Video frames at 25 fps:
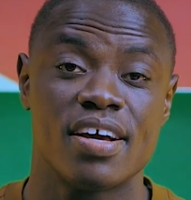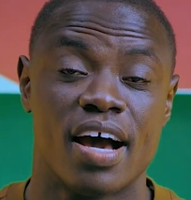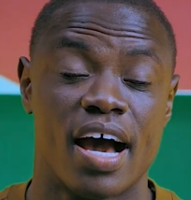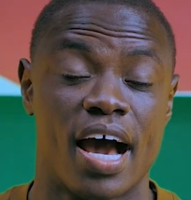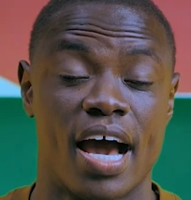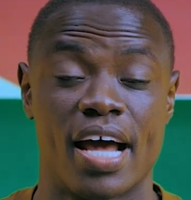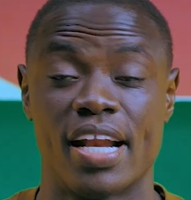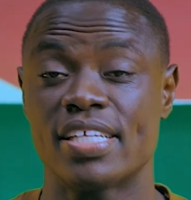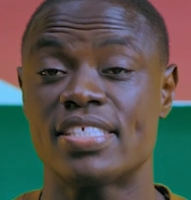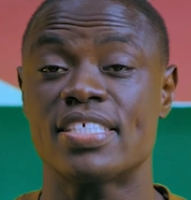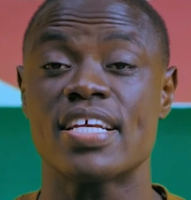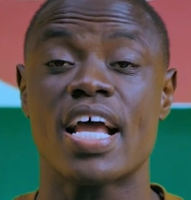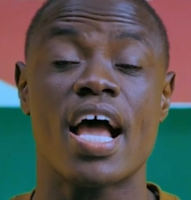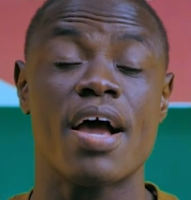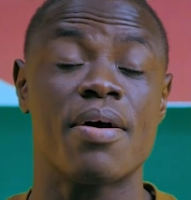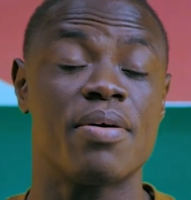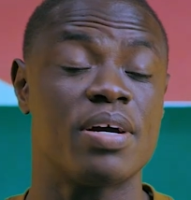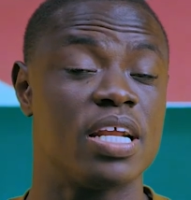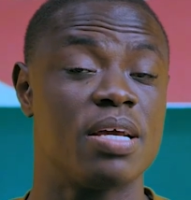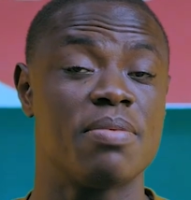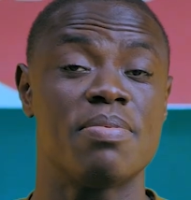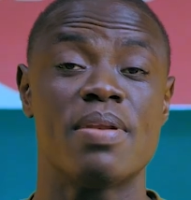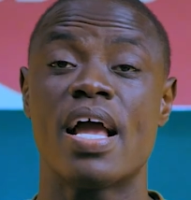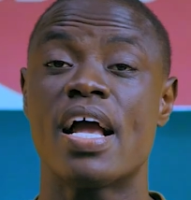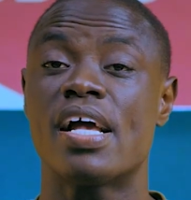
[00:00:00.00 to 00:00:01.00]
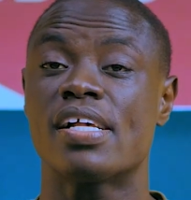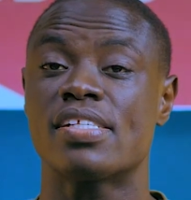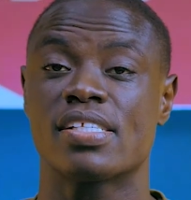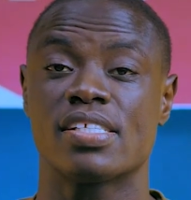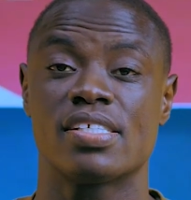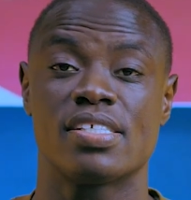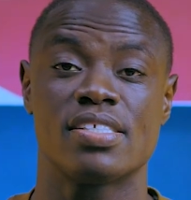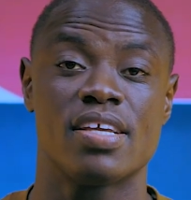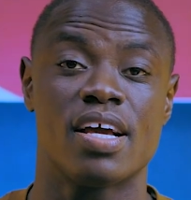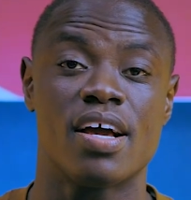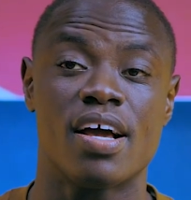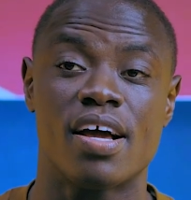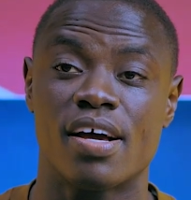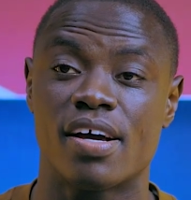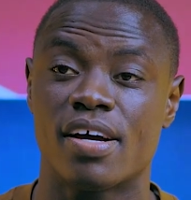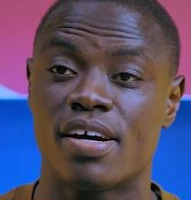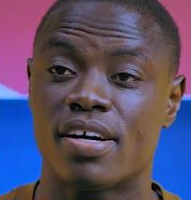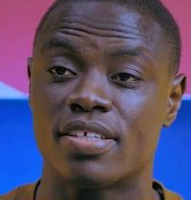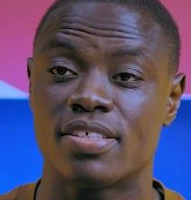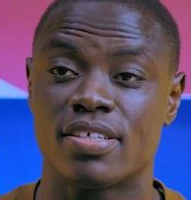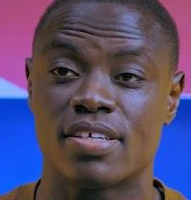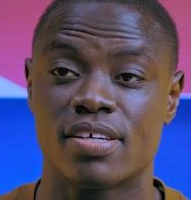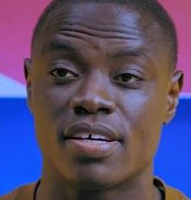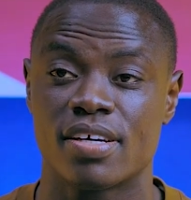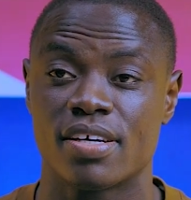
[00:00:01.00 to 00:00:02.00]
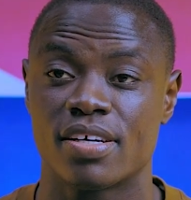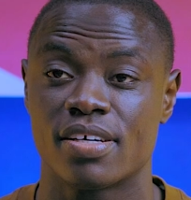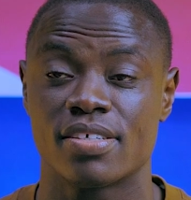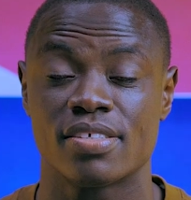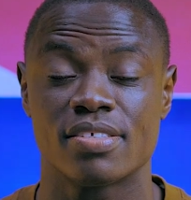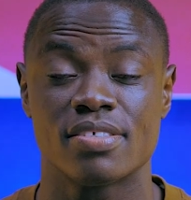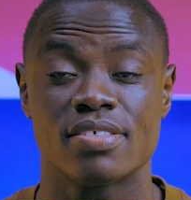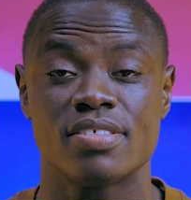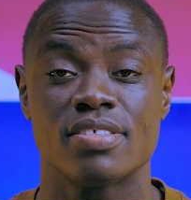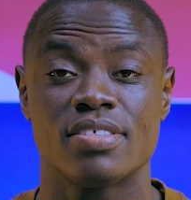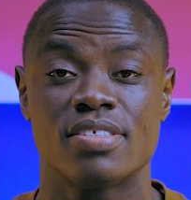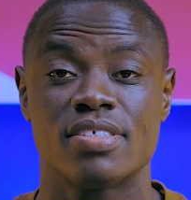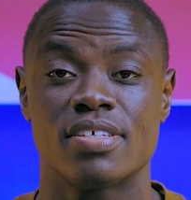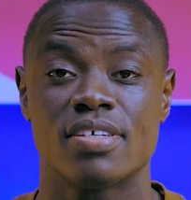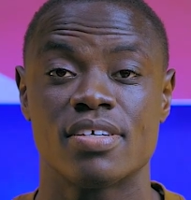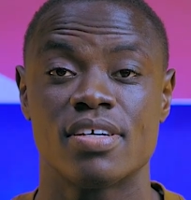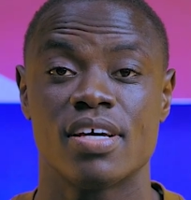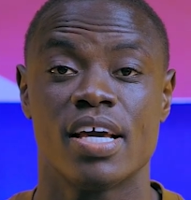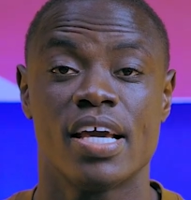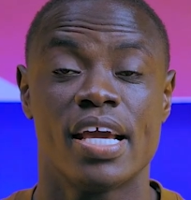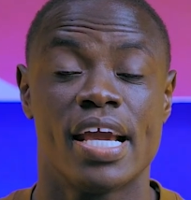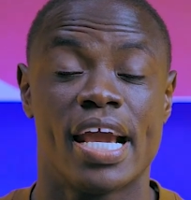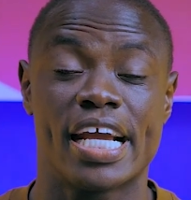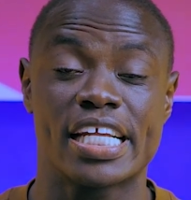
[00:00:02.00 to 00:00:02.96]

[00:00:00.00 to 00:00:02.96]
I the child with the blessing, Jo.